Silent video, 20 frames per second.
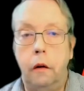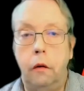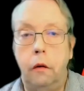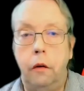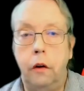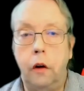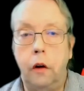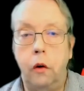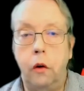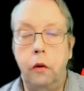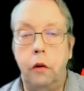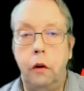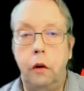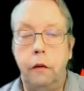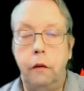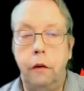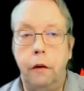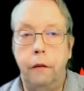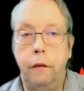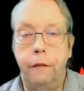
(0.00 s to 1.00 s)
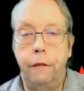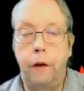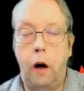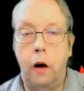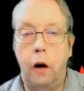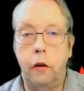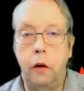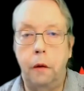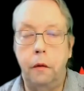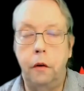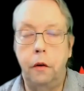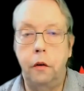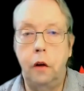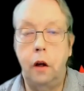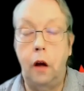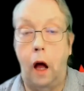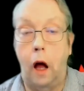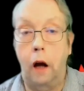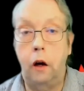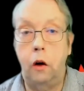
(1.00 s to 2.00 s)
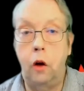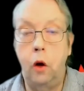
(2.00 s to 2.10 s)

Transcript: The results, as far as I'm concerned, are